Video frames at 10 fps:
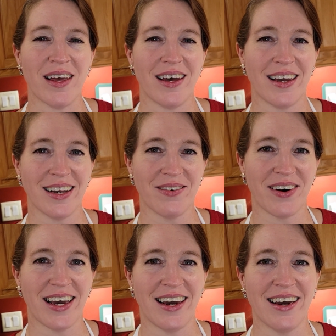
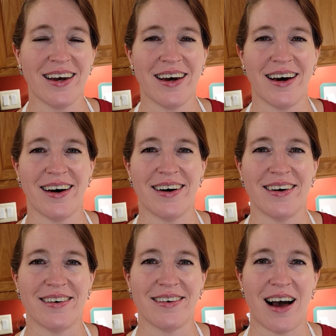Anyway,
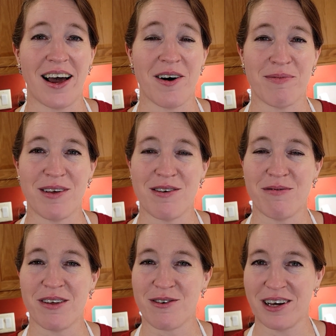I hope that you've
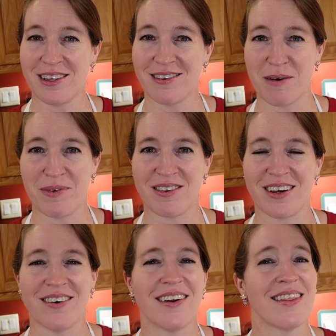enjoyed this
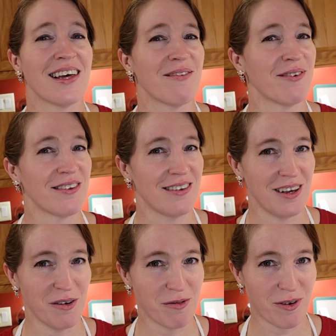episode and that we'll see
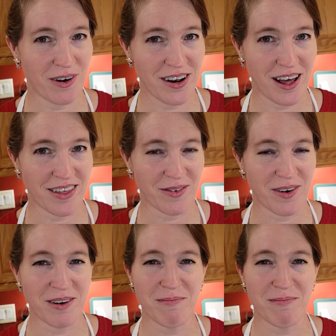you for another one.